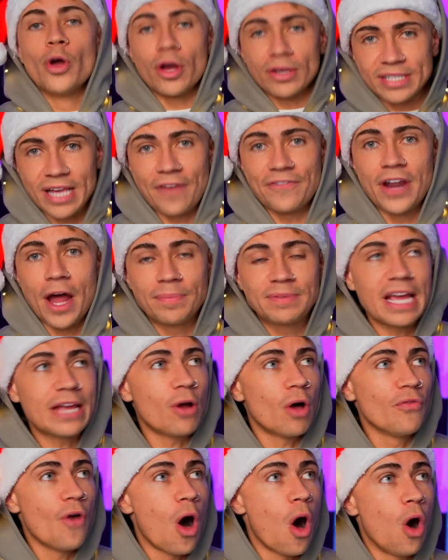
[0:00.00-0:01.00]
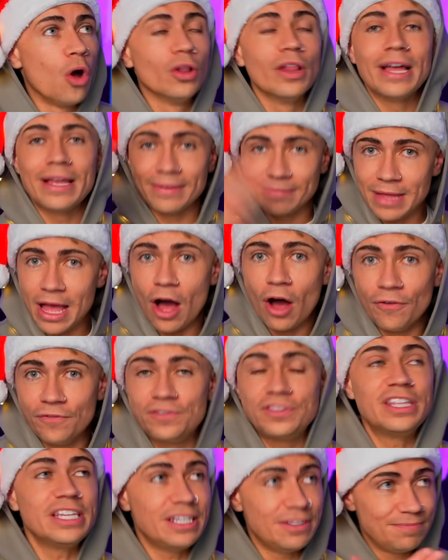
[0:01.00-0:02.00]
also have an update on the whole
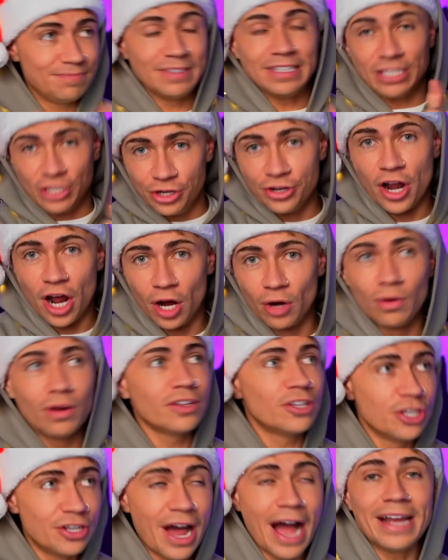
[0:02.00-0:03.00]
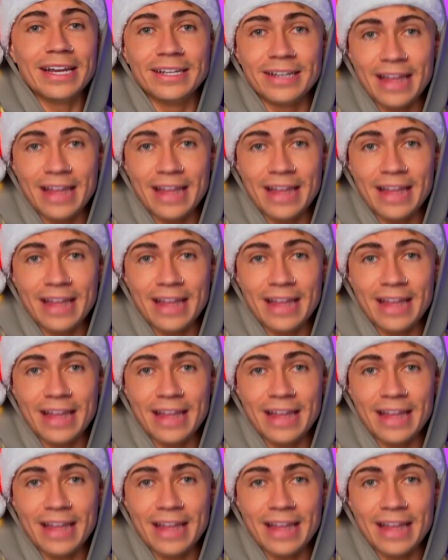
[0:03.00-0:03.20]
of the, United